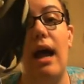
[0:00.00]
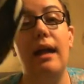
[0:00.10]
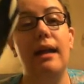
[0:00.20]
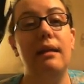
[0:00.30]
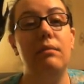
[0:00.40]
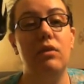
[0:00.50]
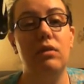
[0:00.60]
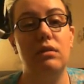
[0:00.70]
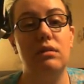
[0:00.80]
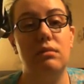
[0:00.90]
I am
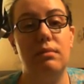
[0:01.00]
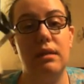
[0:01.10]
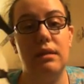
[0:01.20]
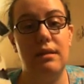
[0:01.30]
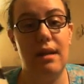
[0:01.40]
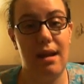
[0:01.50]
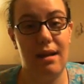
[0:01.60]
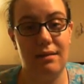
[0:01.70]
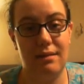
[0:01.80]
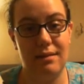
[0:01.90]
going to be
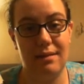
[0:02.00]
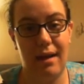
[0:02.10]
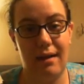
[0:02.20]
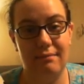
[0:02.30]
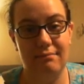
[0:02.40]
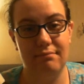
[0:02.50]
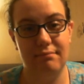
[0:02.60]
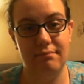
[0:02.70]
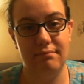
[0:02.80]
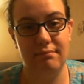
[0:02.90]
dancing
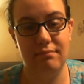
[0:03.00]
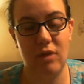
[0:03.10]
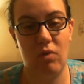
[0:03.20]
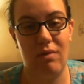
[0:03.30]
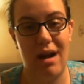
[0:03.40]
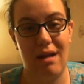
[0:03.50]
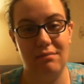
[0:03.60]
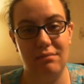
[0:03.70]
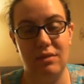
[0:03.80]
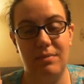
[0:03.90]

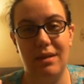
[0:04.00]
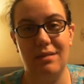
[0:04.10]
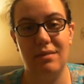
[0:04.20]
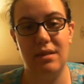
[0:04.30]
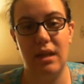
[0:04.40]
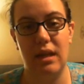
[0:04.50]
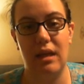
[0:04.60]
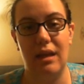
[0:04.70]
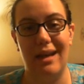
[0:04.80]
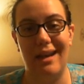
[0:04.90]
around because we're
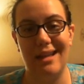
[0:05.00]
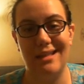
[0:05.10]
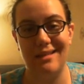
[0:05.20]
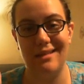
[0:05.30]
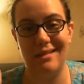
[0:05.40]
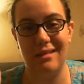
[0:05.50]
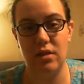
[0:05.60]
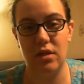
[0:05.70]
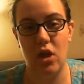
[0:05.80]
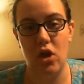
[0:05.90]
taking
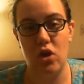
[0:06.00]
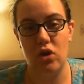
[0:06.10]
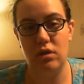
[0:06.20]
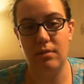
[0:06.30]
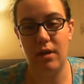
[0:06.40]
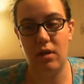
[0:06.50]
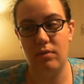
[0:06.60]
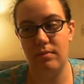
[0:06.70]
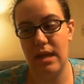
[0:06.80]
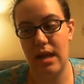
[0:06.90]
lessons to
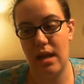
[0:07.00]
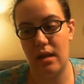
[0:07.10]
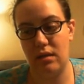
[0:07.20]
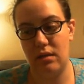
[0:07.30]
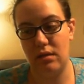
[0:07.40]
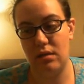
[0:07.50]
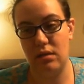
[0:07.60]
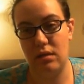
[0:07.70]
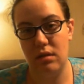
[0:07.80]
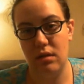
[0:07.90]
ballroom
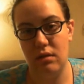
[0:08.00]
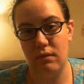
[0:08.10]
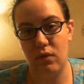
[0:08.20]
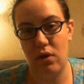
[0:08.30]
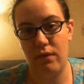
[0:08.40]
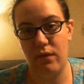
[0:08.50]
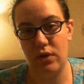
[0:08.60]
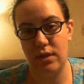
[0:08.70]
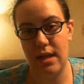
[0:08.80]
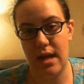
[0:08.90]
dance for our
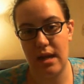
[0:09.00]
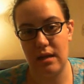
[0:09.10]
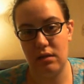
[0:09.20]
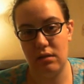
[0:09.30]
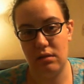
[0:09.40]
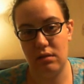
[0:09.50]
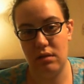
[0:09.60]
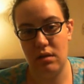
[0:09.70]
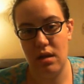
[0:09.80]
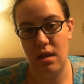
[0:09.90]
first dance,